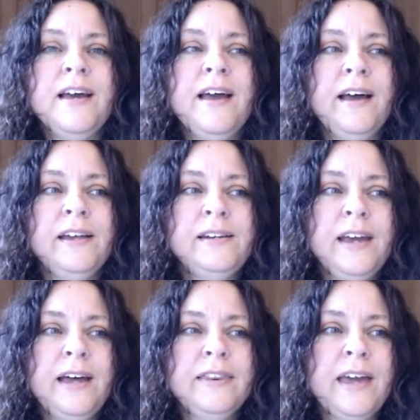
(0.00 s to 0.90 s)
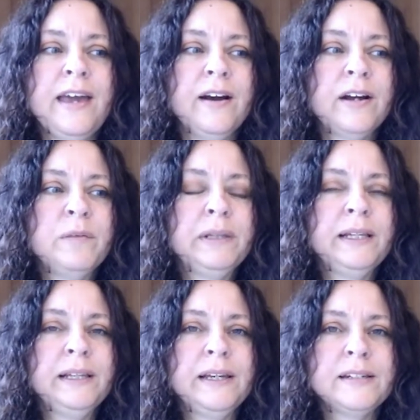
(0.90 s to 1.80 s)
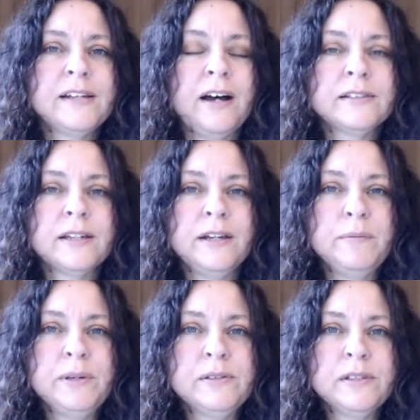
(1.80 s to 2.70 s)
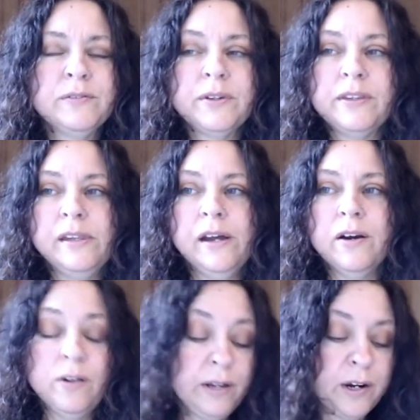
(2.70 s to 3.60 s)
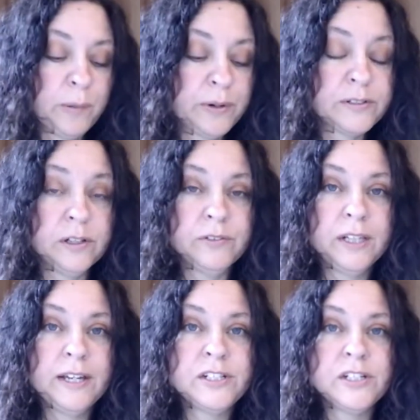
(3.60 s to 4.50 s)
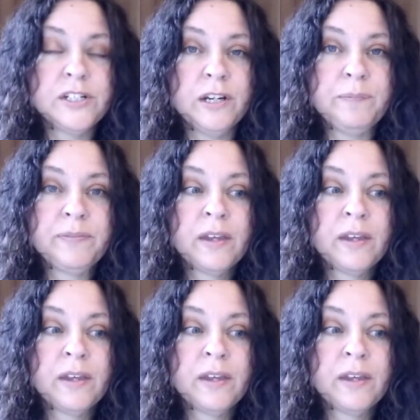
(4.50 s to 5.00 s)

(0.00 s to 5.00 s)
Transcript: And yet they are completely toxic and abusive within their own interpersonal relationship.